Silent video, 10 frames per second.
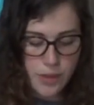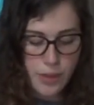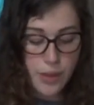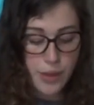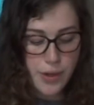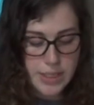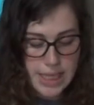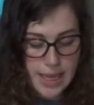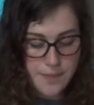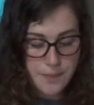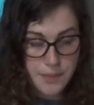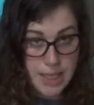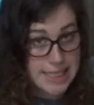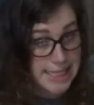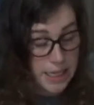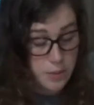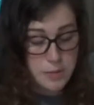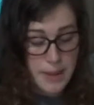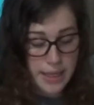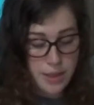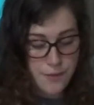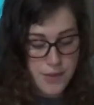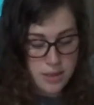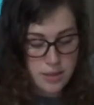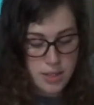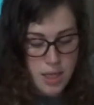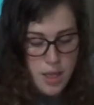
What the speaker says: The third day, Dad was back in the fields,